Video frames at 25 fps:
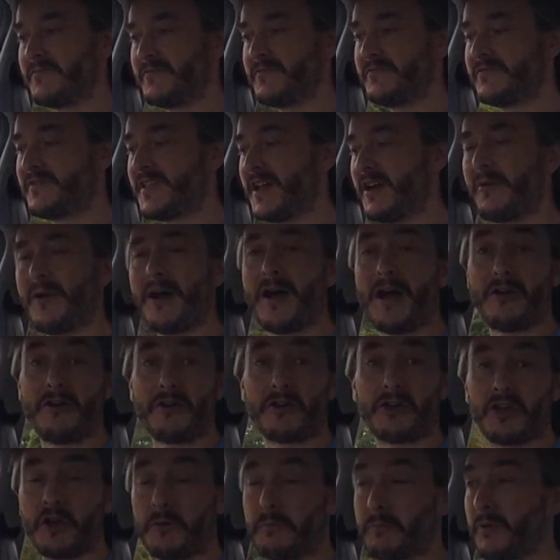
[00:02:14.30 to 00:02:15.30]
There are a
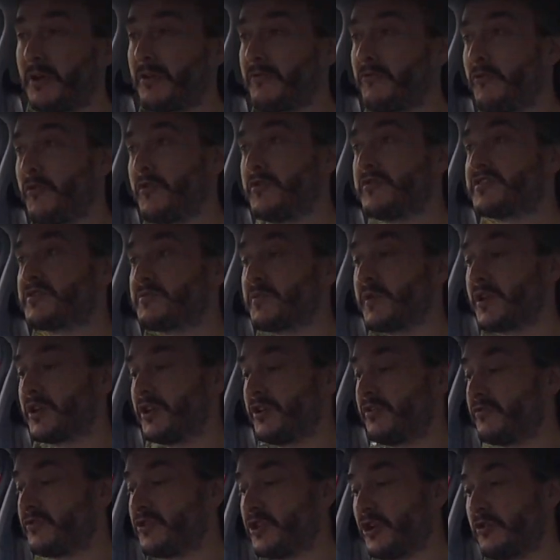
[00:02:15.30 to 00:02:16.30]
couple of routes we
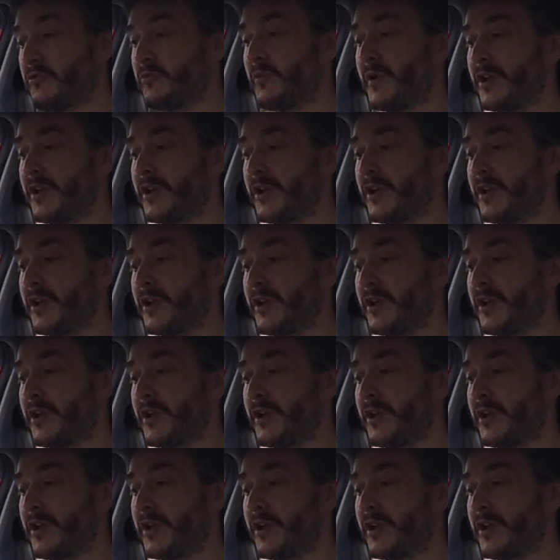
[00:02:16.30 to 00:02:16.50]
could have done.